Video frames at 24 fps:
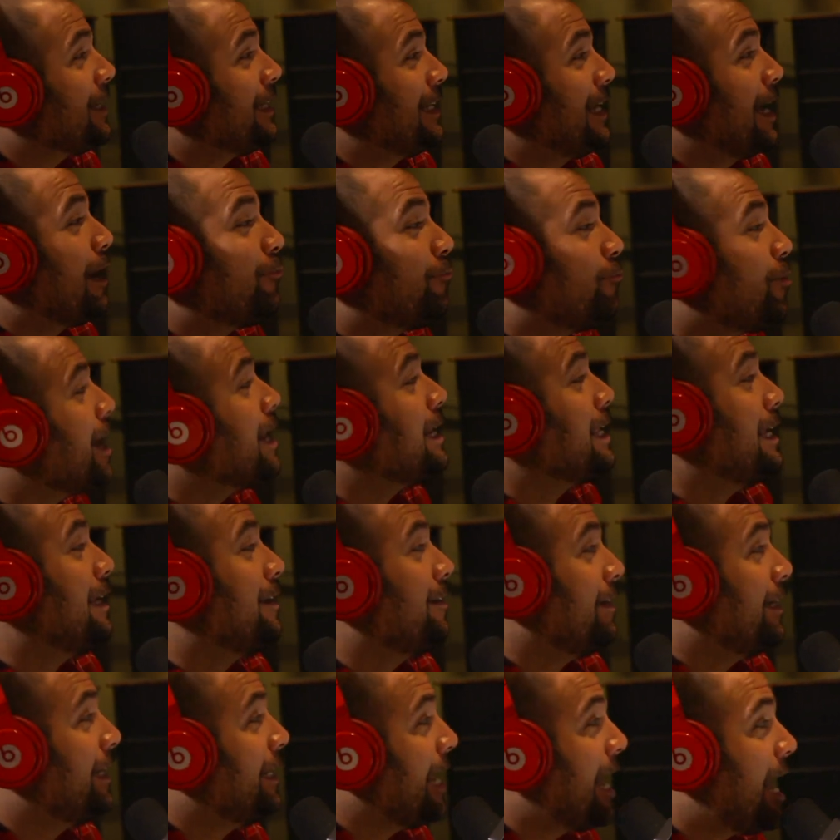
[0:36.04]
get ready.
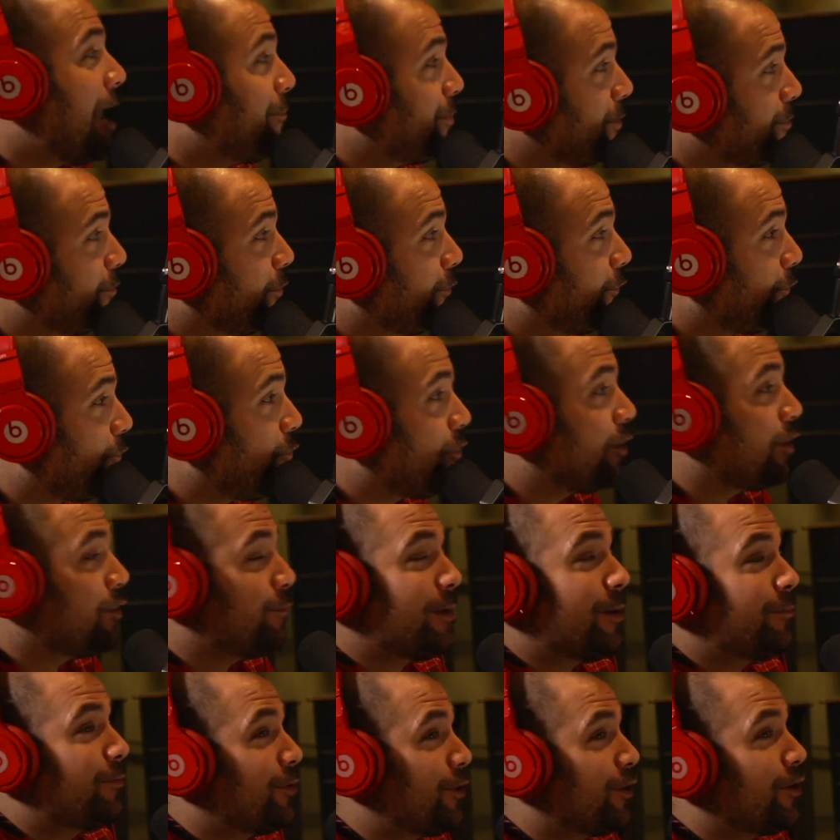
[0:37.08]
It happened before. You
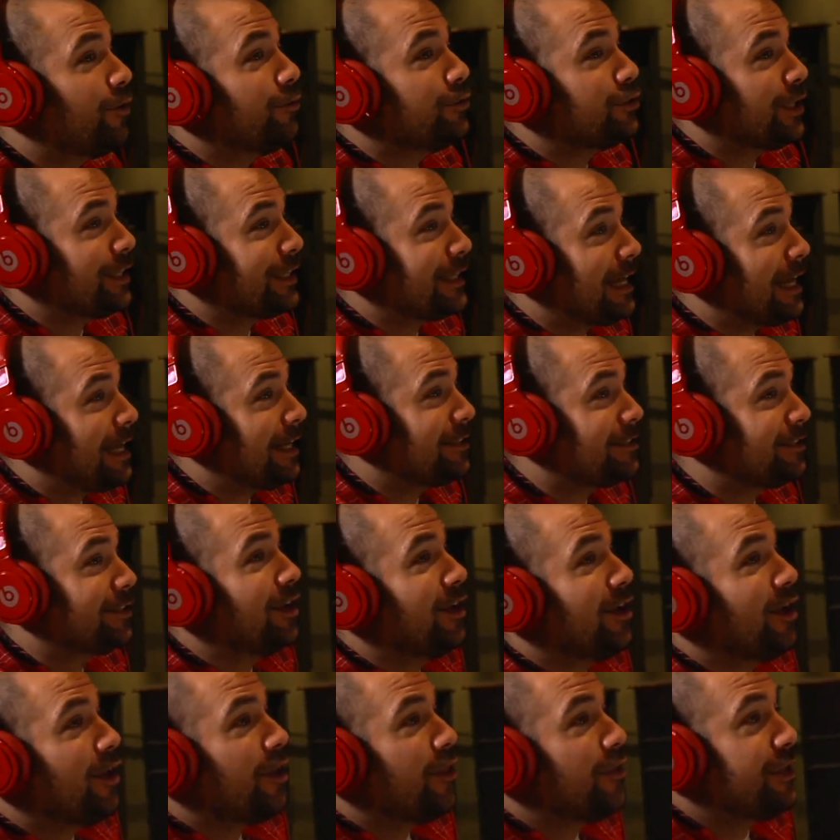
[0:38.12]
remember in the OJ case,
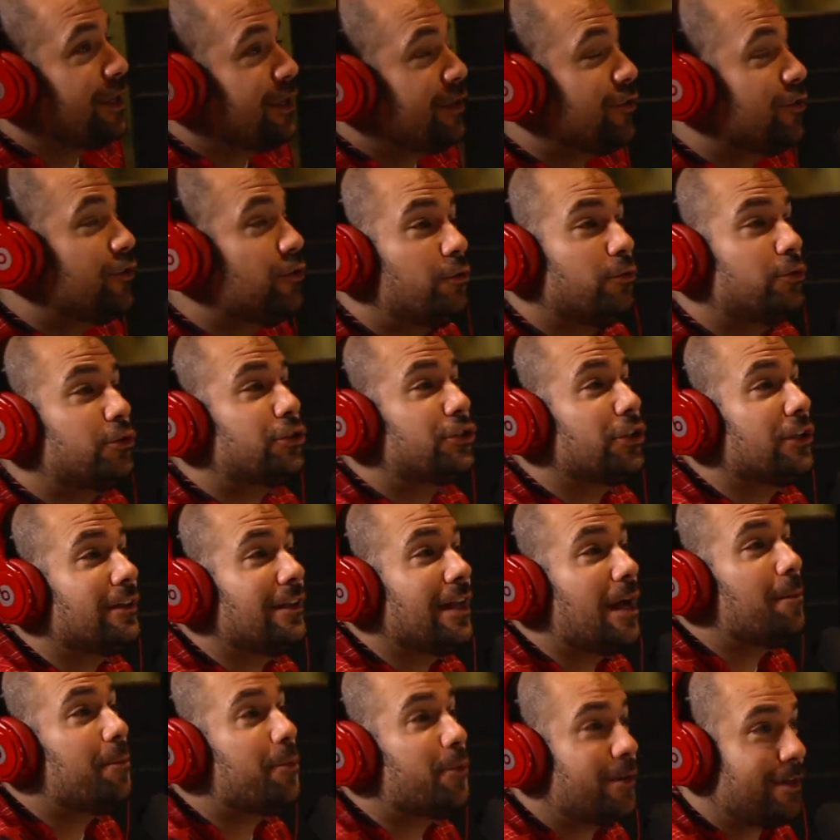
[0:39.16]
the new
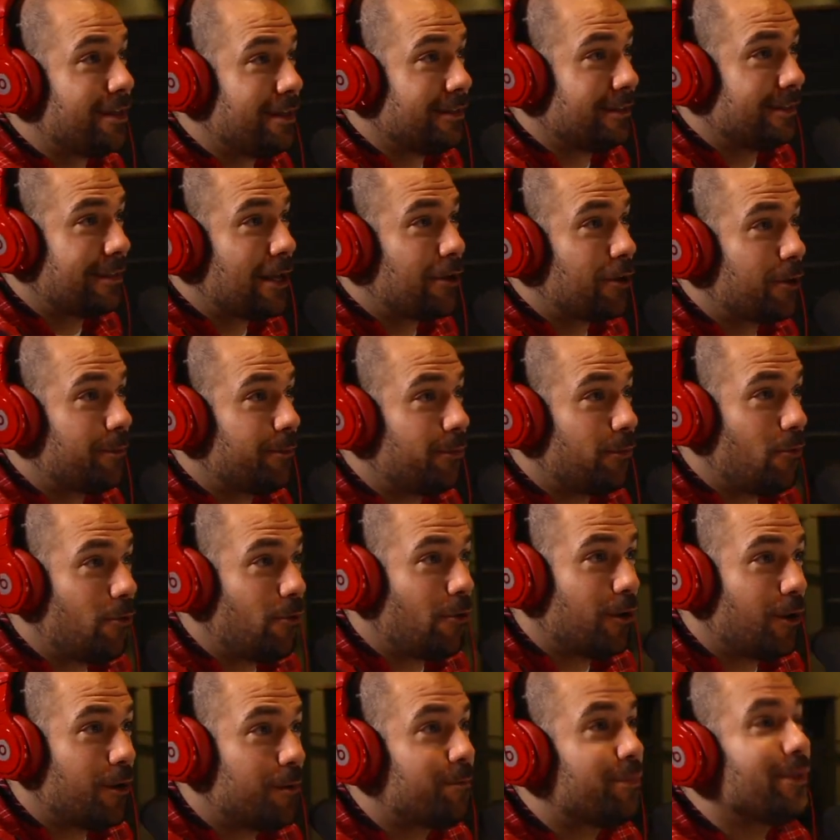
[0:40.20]
celebrities that are
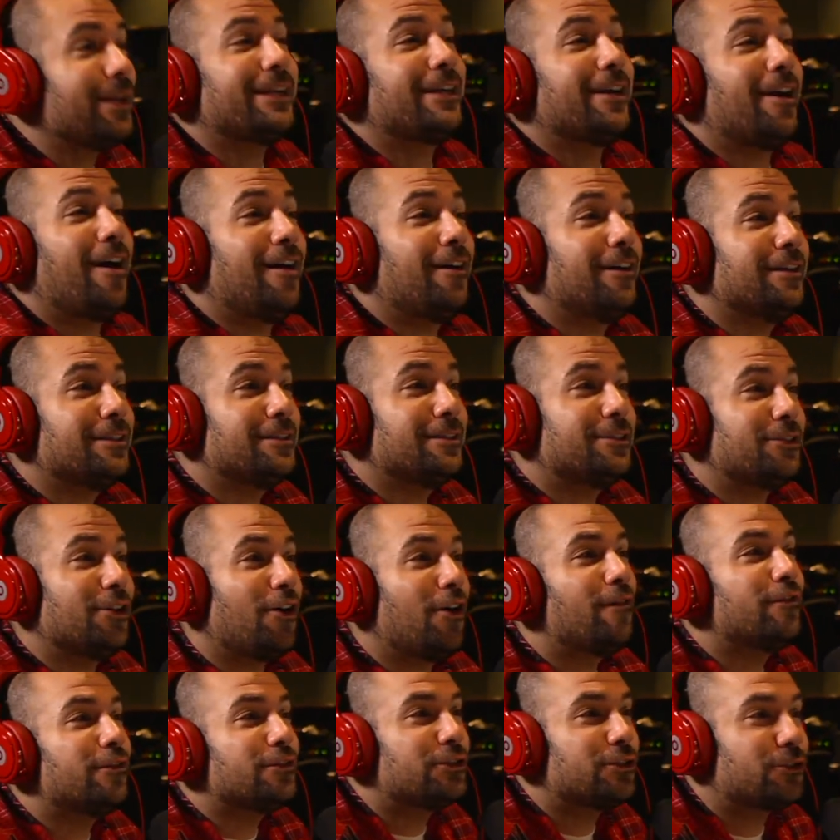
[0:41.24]
born because
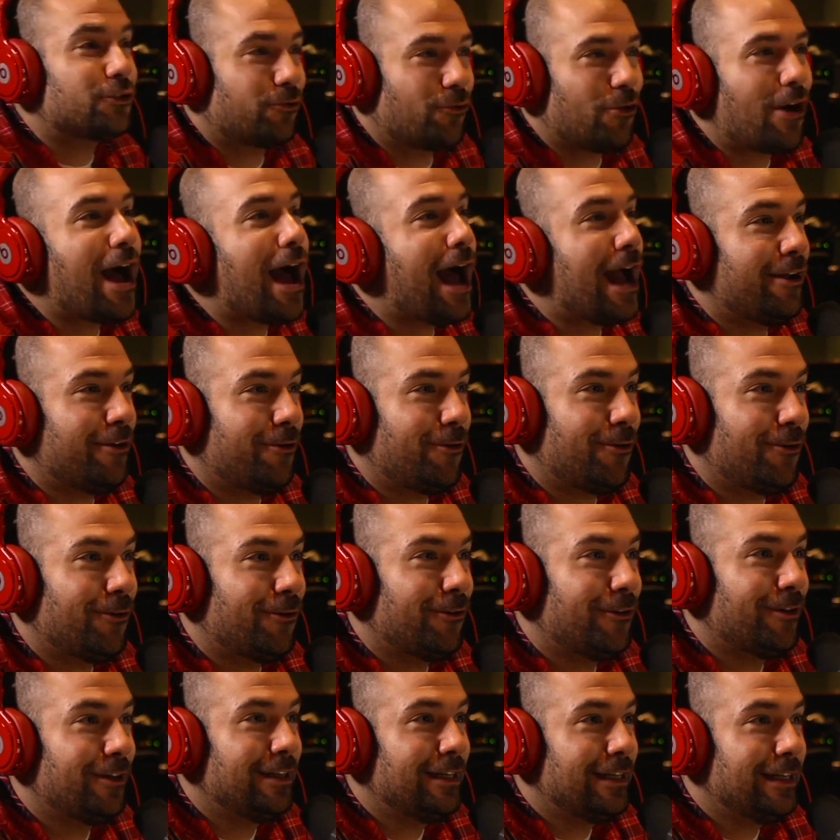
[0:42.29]
of a trial.
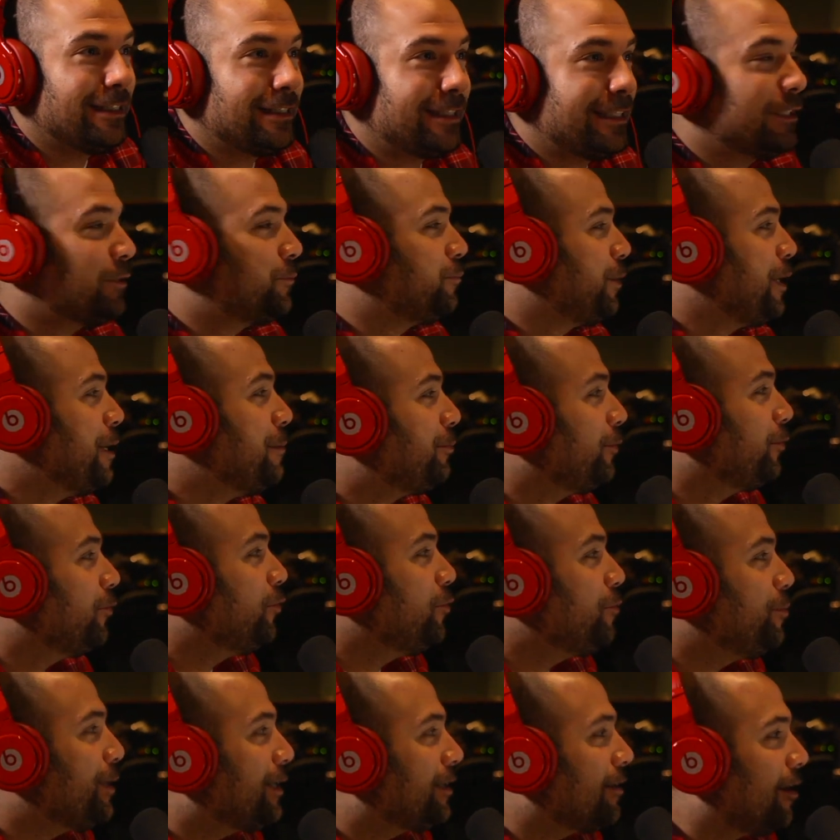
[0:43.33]
These people
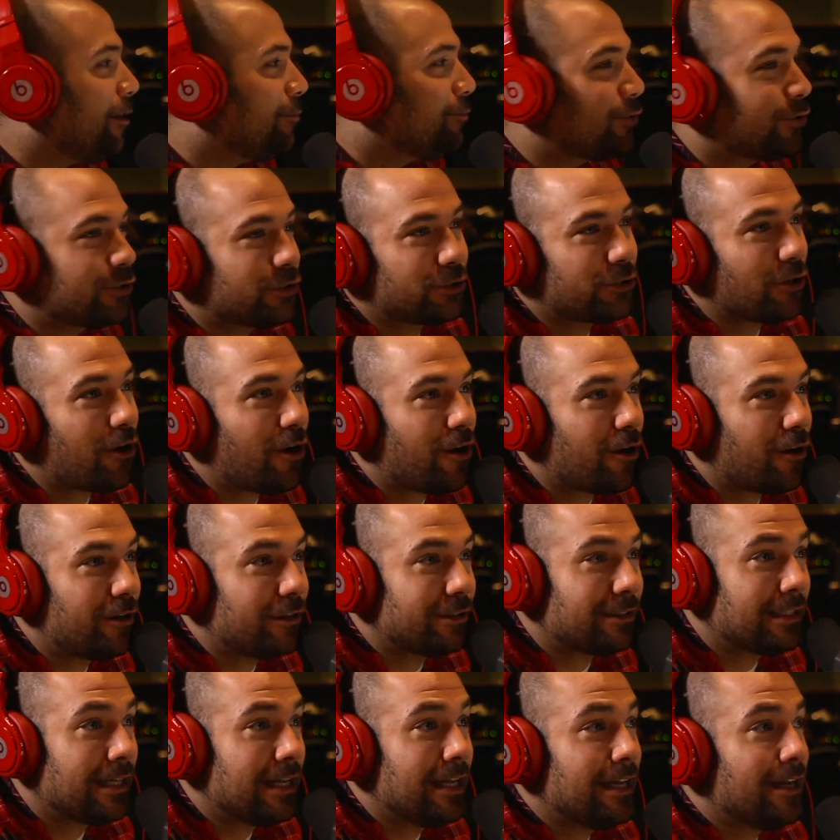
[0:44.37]
who become
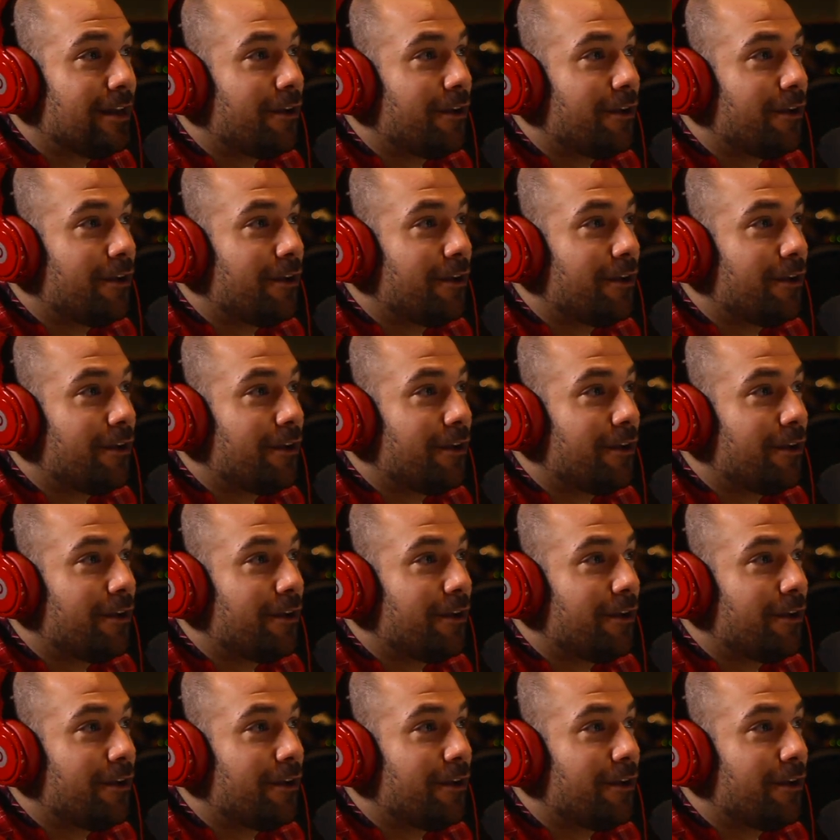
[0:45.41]
stars